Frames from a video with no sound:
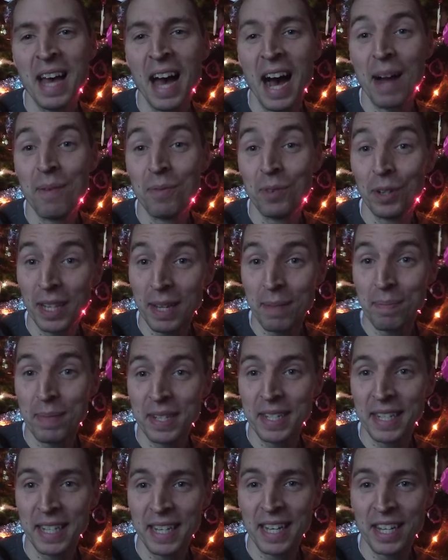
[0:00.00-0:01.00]
I'm really
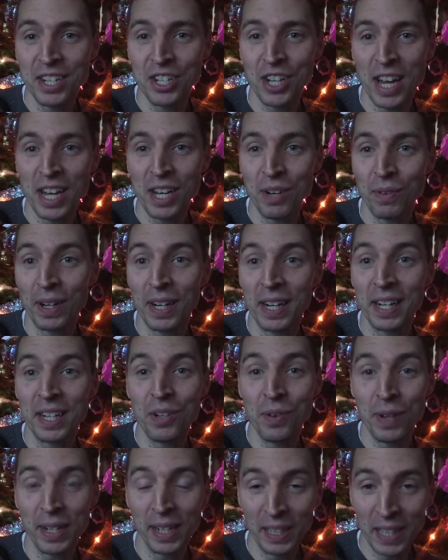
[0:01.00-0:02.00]
busy in January
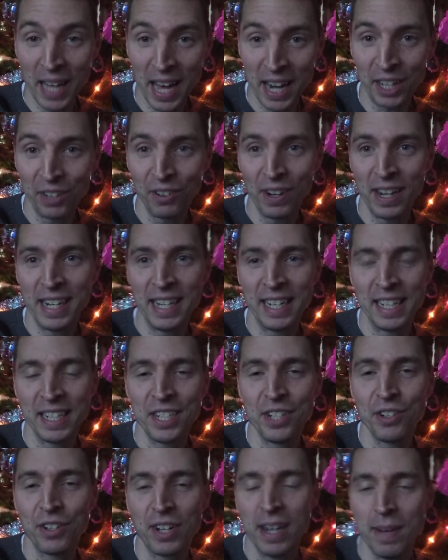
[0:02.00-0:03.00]
doing a lot of grading, as
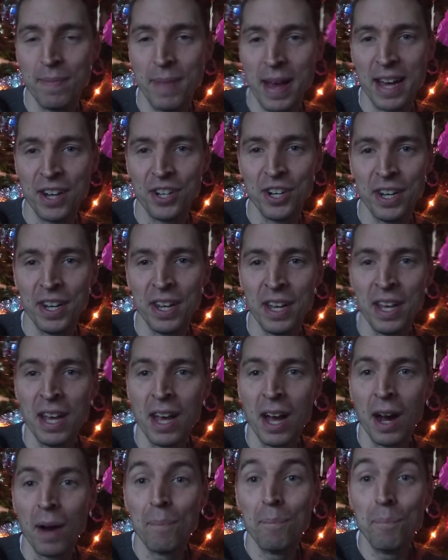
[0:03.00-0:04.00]
you can imagine,
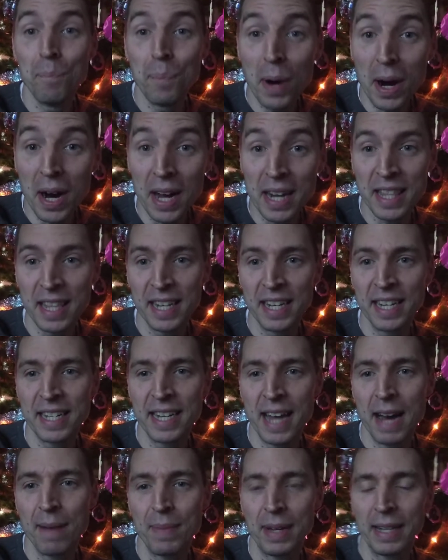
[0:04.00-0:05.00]
but that does
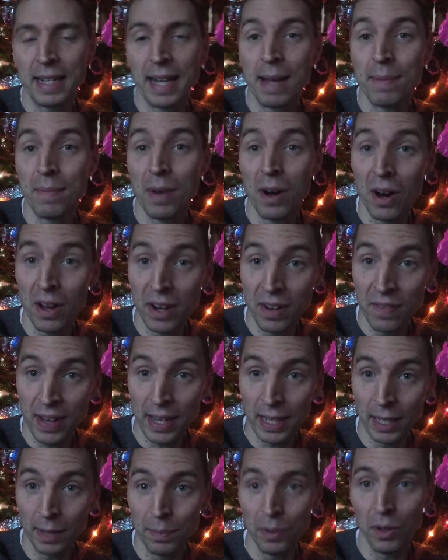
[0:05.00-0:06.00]
not mean I'm
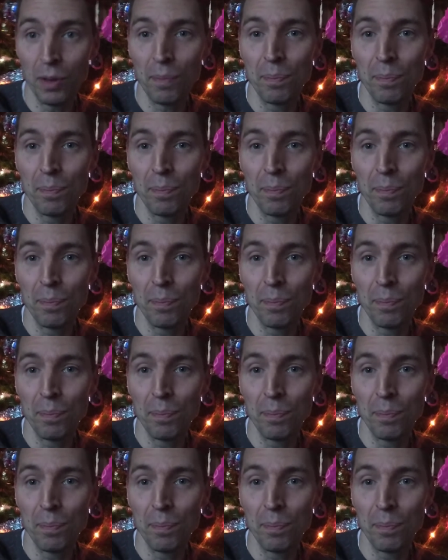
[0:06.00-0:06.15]
unavailable.